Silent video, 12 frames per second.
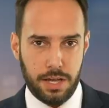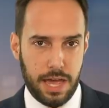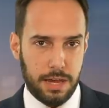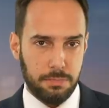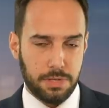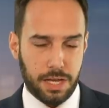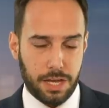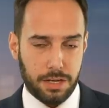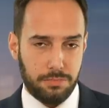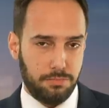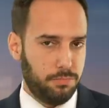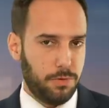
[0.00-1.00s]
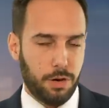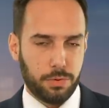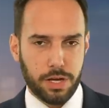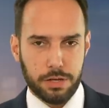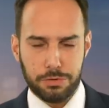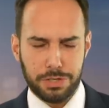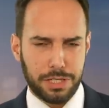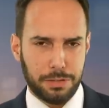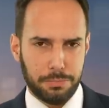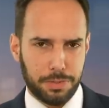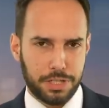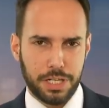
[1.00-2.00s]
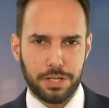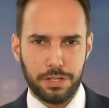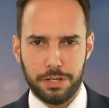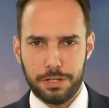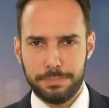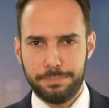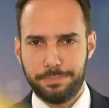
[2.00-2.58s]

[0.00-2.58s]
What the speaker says: aimed at no country in particular.